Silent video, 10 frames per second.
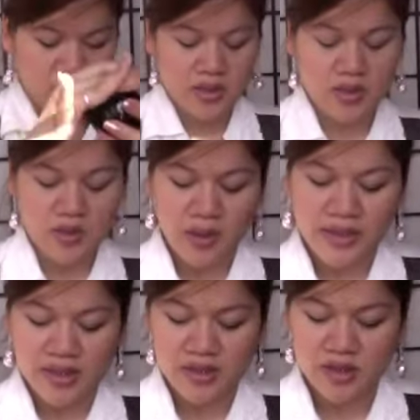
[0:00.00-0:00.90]
so I
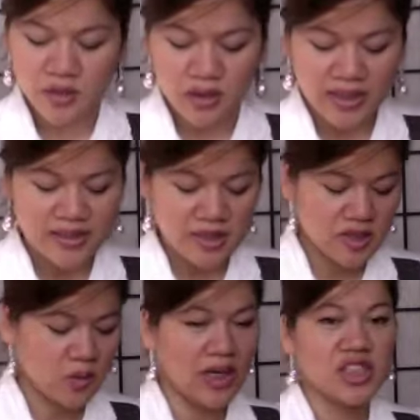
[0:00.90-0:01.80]
can show you guys the
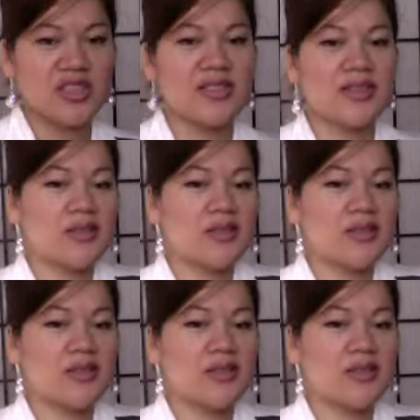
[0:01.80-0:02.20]
swatches.